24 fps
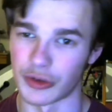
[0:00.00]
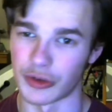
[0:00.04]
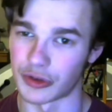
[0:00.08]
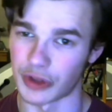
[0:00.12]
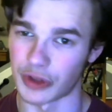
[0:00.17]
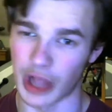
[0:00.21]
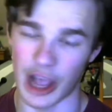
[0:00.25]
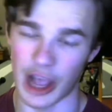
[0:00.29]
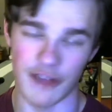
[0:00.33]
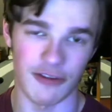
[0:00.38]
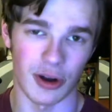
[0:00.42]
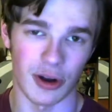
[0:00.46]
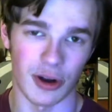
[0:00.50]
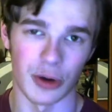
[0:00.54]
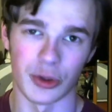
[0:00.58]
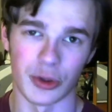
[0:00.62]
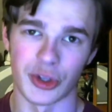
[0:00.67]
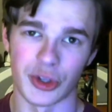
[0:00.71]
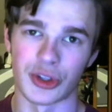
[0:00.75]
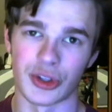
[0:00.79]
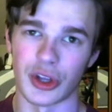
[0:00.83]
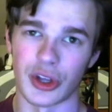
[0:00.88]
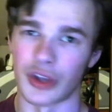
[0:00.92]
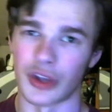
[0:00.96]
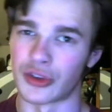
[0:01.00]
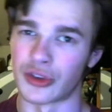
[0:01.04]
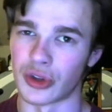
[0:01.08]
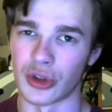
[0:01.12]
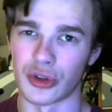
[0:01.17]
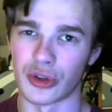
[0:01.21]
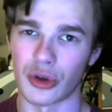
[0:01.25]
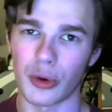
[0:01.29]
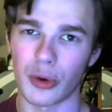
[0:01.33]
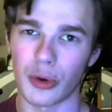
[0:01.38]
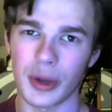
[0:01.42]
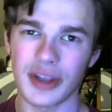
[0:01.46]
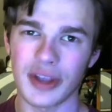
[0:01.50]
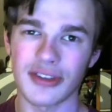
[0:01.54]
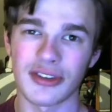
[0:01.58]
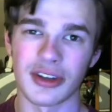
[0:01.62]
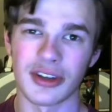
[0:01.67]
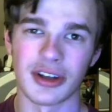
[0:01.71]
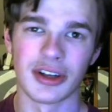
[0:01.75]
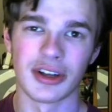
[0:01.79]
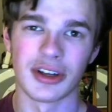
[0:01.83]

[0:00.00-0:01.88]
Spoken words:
I found it as good as always.